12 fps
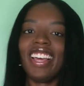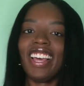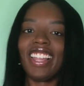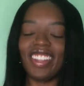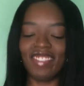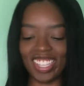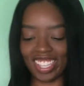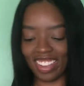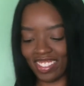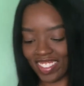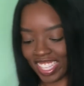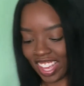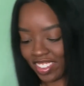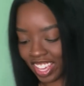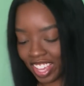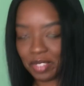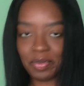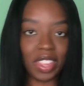Let me stop. Okay,
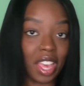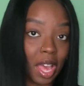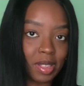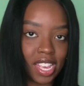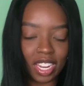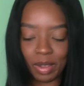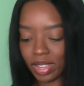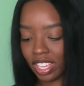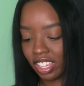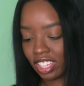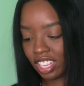taking a picture.